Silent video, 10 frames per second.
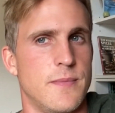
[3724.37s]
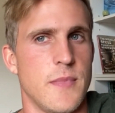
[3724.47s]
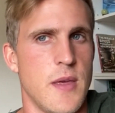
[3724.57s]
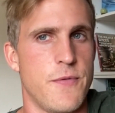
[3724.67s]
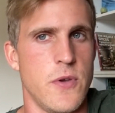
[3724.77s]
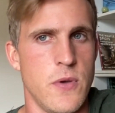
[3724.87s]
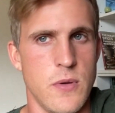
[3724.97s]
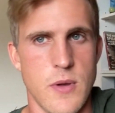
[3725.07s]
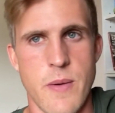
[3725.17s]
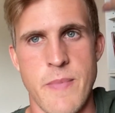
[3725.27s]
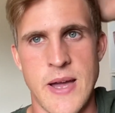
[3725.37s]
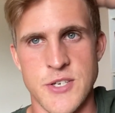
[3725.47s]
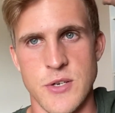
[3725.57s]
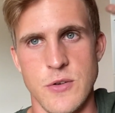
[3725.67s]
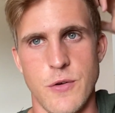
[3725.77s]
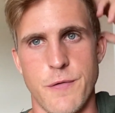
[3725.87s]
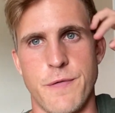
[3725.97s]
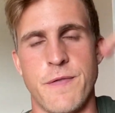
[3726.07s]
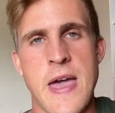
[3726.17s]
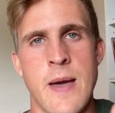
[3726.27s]
If you imagine your
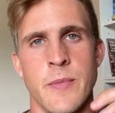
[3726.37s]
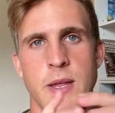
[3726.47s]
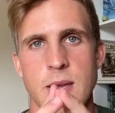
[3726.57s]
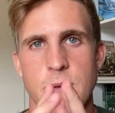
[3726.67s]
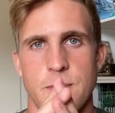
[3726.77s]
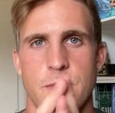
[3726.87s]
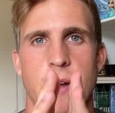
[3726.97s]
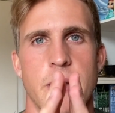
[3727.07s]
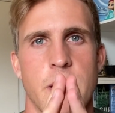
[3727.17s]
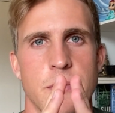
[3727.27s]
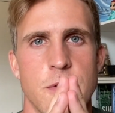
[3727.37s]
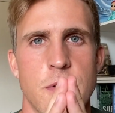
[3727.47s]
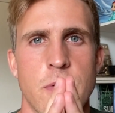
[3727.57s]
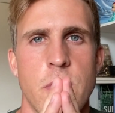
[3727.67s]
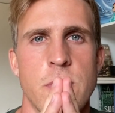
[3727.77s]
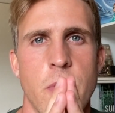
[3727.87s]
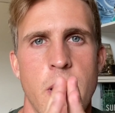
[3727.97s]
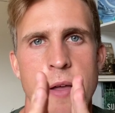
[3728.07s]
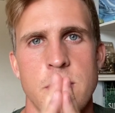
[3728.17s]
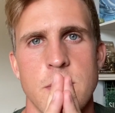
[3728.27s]
family right now, just close your
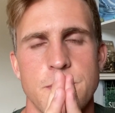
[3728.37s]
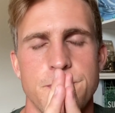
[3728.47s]
eyes.